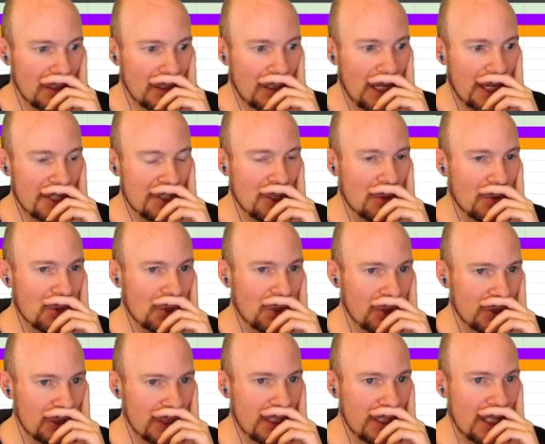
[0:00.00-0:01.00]
I know
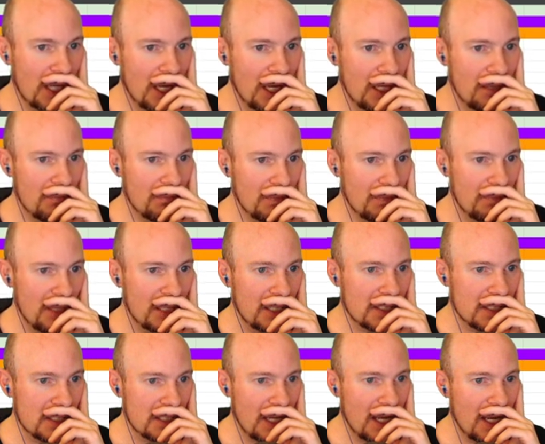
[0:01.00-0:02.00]
early game
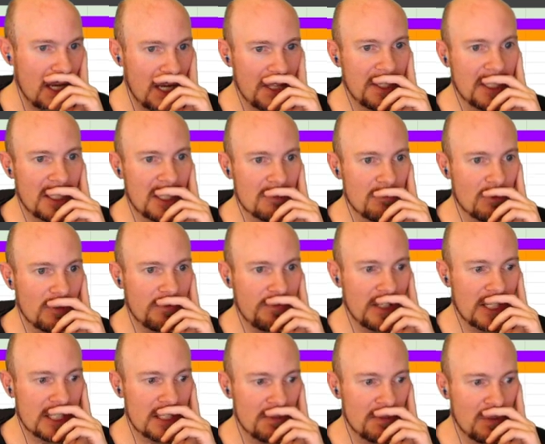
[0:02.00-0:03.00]
Mantis A I think is more
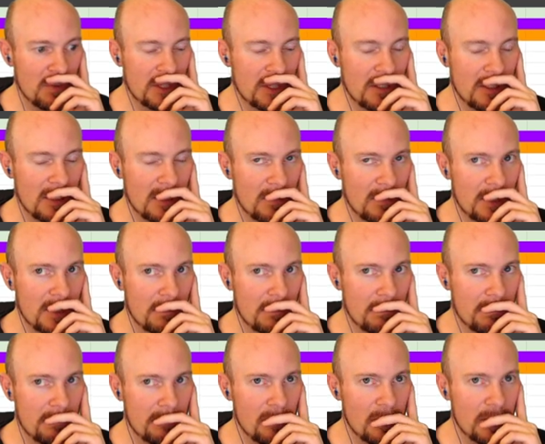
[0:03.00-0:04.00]
flexible with the with the
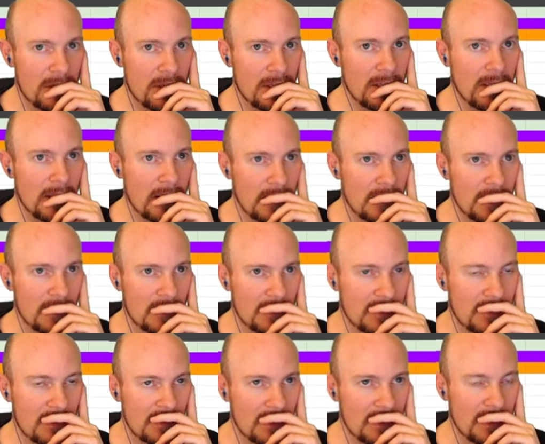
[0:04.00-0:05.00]
with the
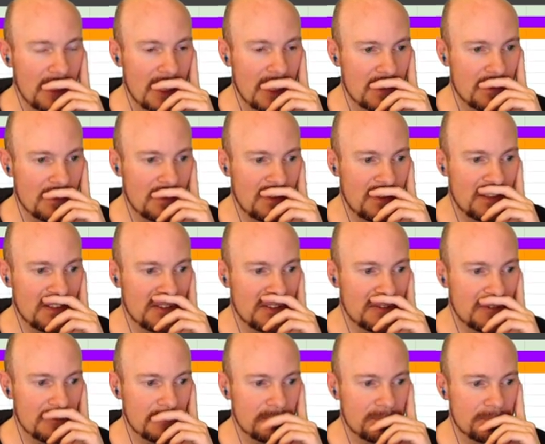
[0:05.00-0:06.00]
laser.
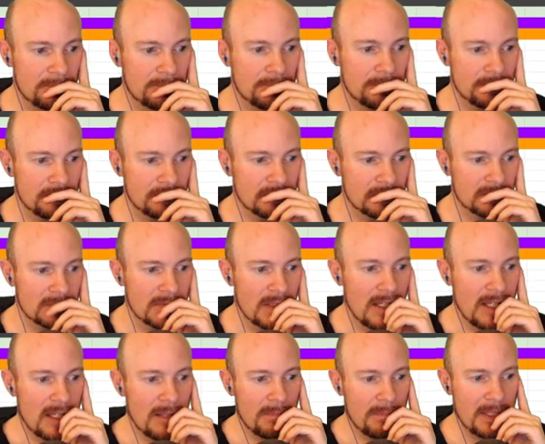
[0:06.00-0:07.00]

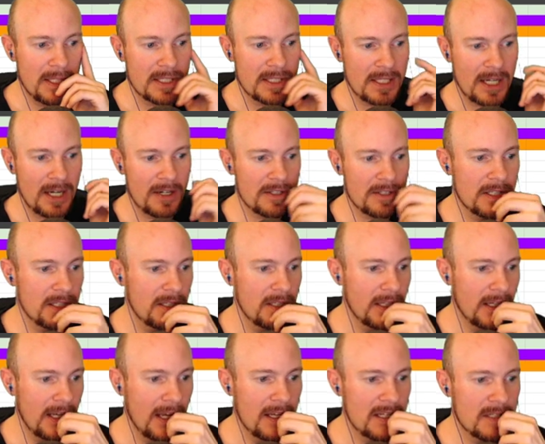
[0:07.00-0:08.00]
B has higher
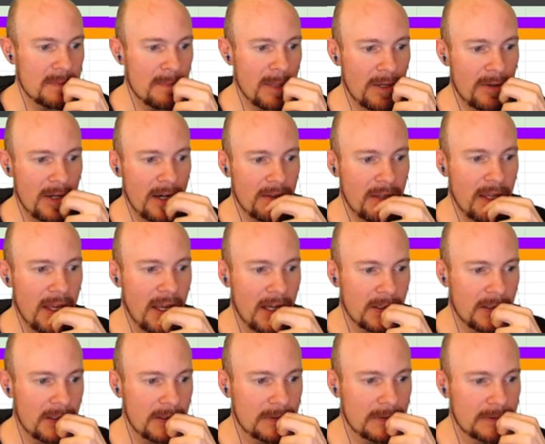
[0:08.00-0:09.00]
ceiling, A is better out of the
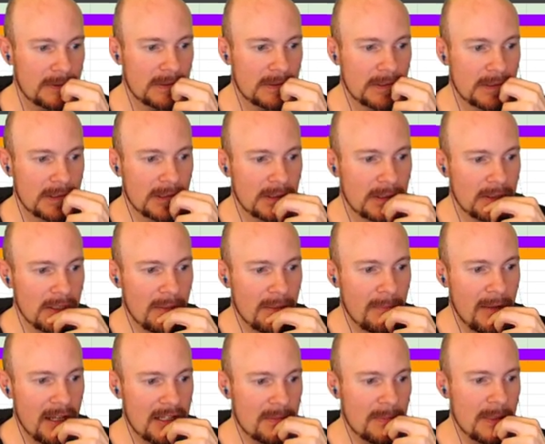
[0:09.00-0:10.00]
hangar.
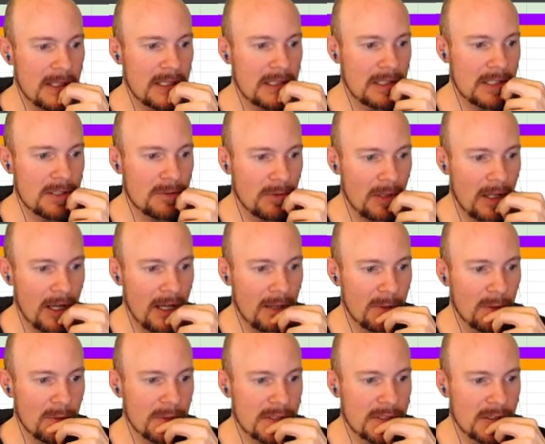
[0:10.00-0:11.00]
Mantis B is least
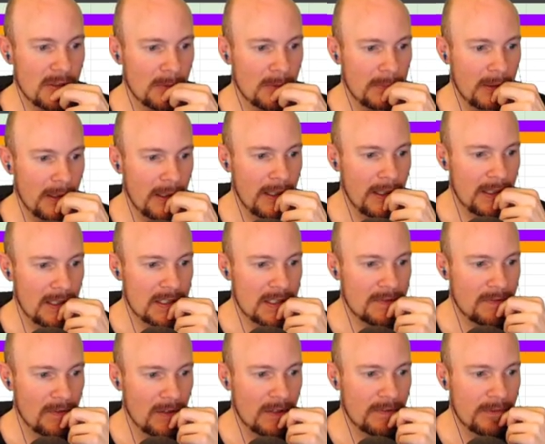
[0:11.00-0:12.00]
reliable with skilled play. It's
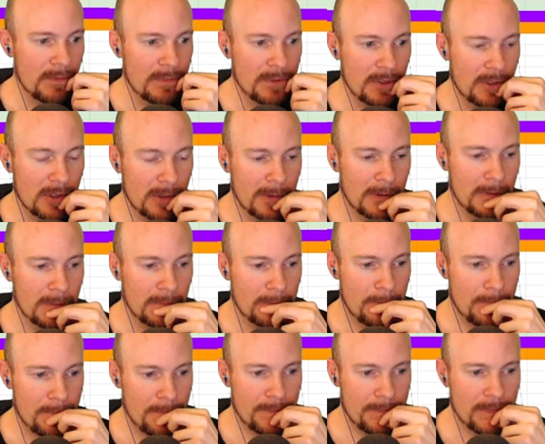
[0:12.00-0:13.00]
far from durable.
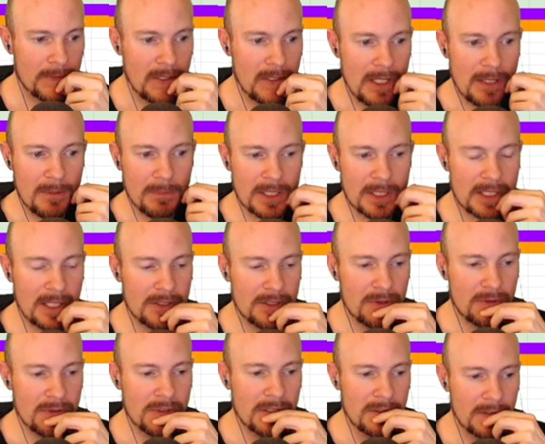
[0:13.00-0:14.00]
But it's got
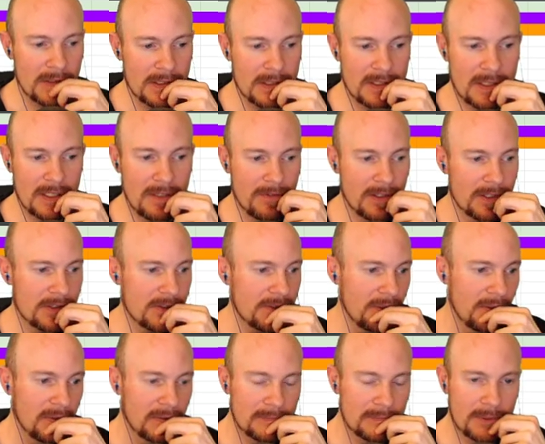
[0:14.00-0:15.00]
two shields and defense
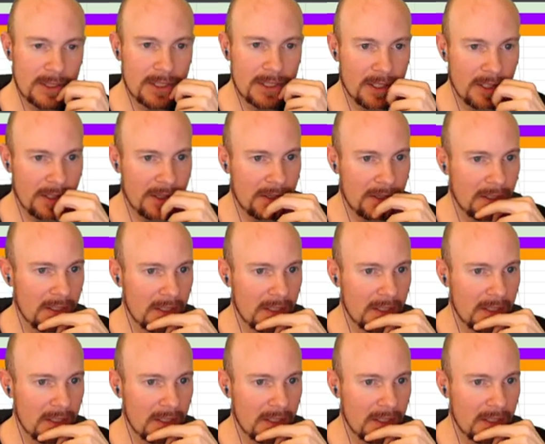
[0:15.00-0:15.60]
drone, Britnoff.